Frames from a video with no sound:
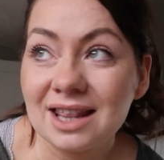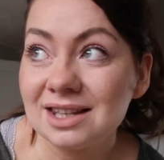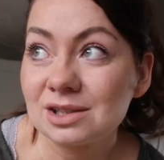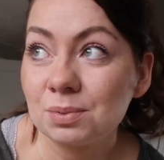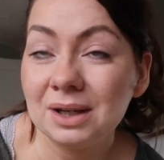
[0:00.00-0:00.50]

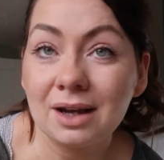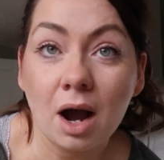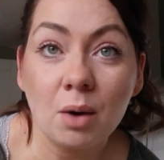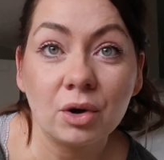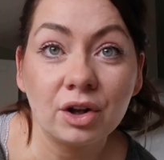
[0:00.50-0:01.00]
This week
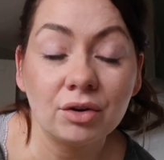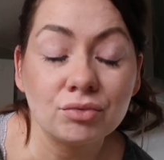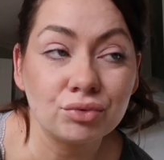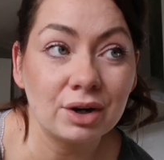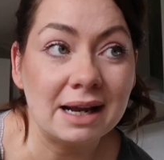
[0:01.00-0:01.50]
I want
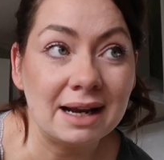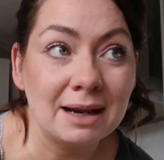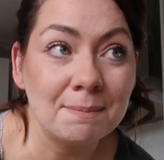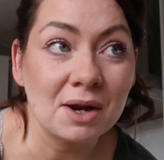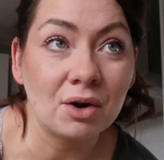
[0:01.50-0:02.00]
to
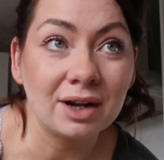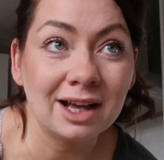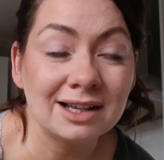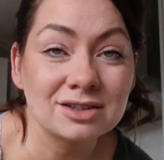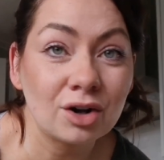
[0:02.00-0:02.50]
really be on
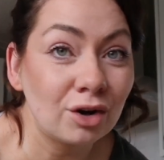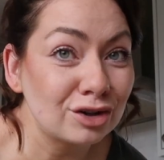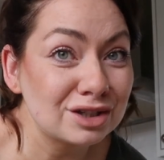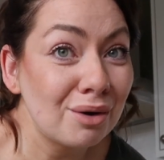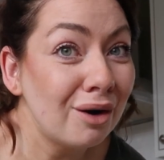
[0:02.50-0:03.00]
it. It's not
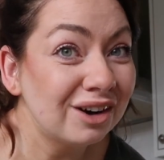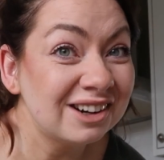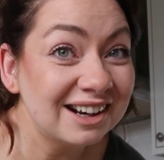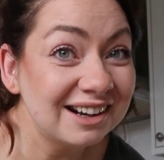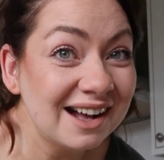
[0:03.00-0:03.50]
long till
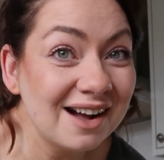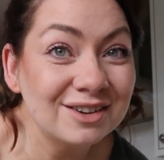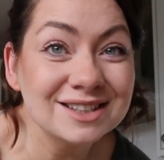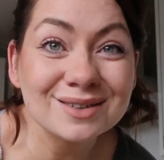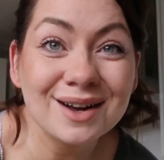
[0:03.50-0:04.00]
holiday now as